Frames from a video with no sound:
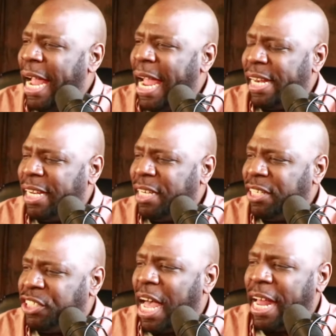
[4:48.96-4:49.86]
and
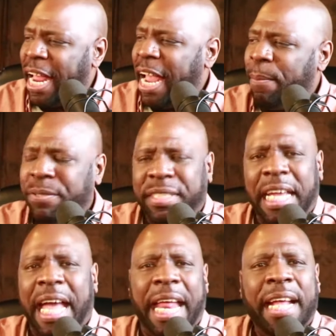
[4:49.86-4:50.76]
John Amos
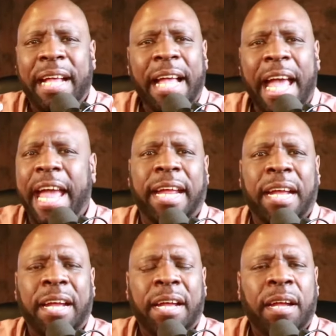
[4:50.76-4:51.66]
saying, hey,
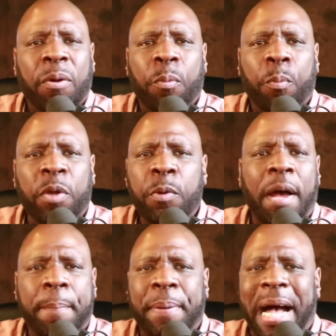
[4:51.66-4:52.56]
we
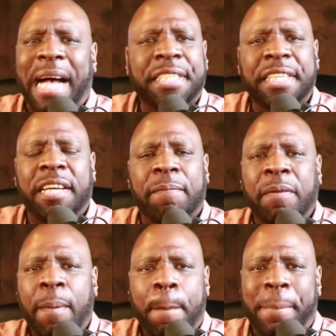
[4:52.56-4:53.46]
want positive
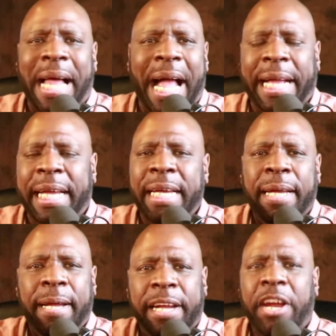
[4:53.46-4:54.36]
black
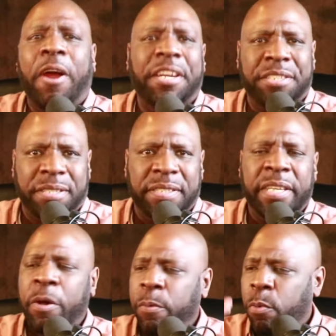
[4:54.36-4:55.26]
characters.
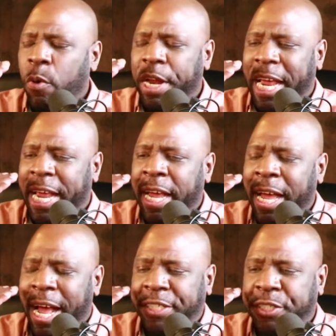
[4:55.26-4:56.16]
We want a,
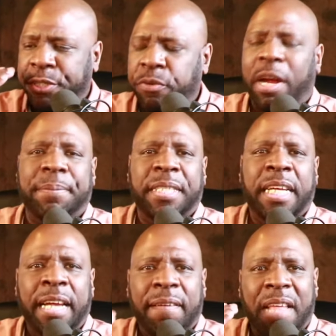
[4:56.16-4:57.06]
a script
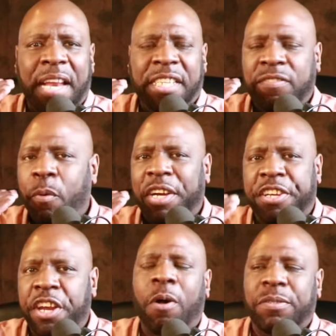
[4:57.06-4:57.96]
that is for
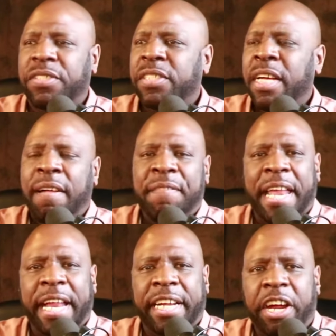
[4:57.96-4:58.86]
adults,
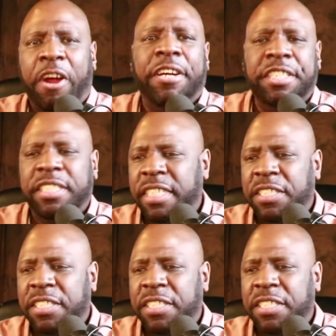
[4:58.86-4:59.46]
that encourages,